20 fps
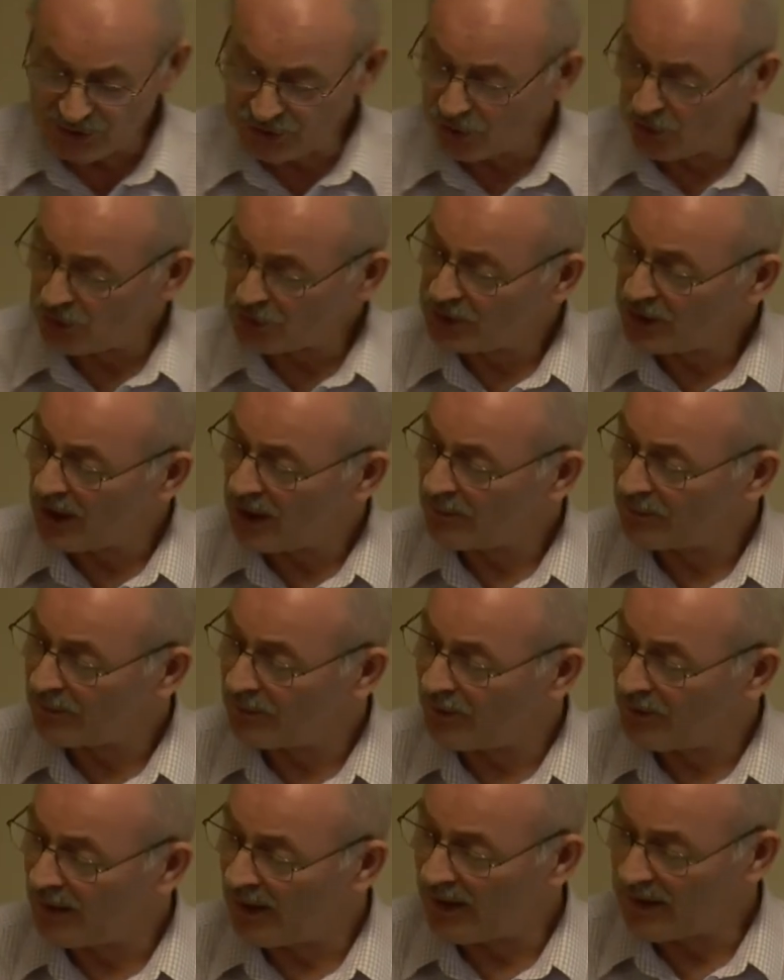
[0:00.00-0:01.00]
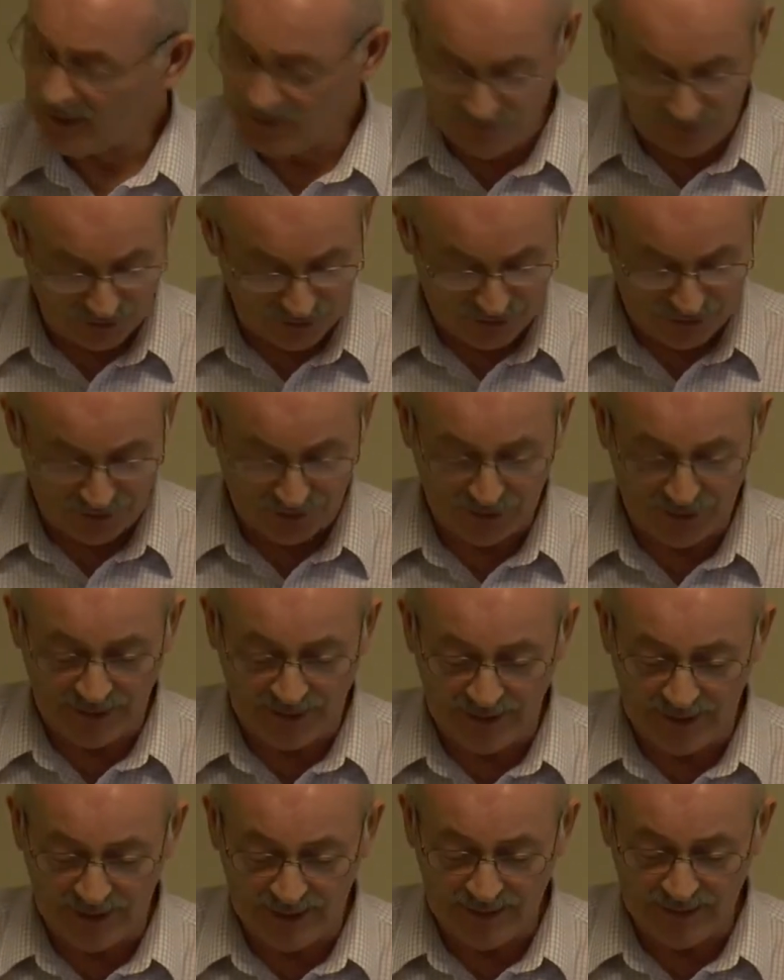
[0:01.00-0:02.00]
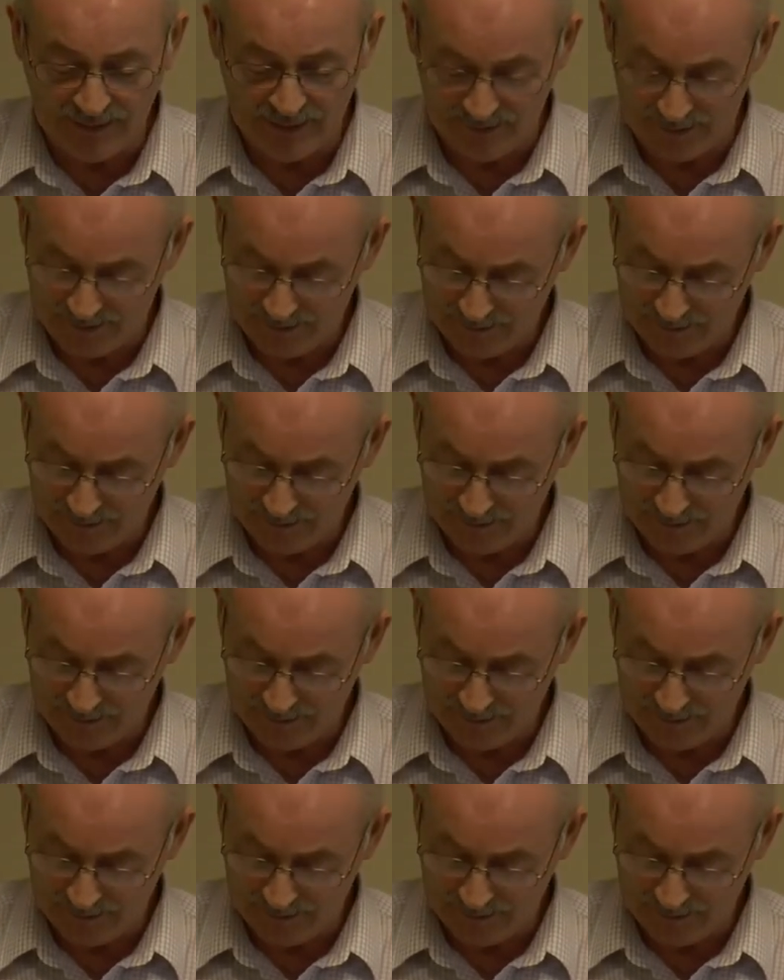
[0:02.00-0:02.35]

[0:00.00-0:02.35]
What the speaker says: John chapter 9, verse 39.